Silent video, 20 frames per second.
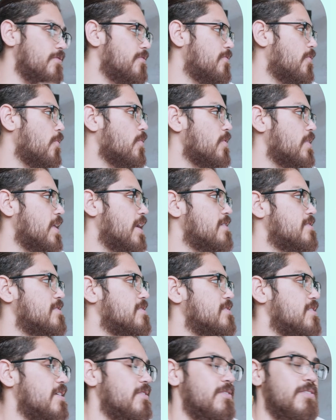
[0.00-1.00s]

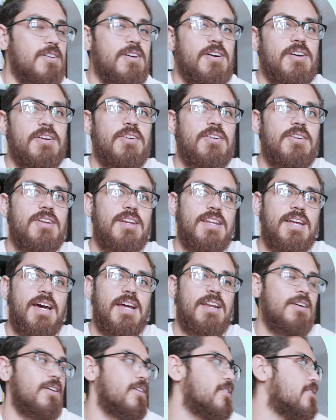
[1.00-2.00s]

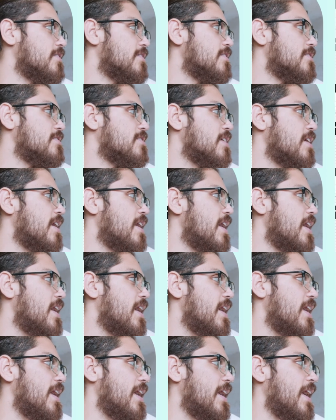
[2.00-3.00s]

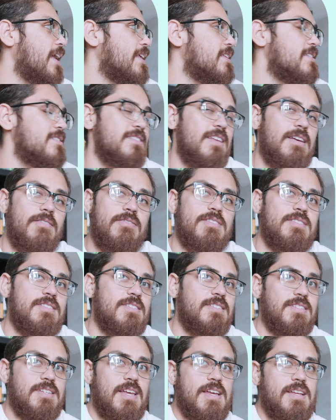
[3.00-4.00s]

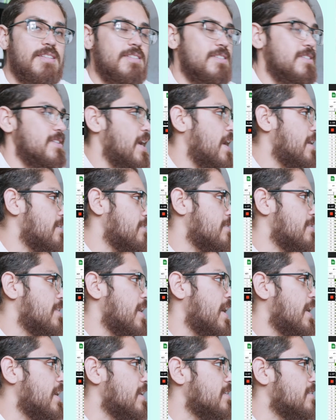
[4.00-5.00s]
$4,709.07, out of
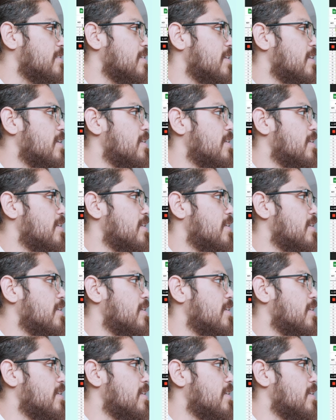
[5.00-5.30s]
that,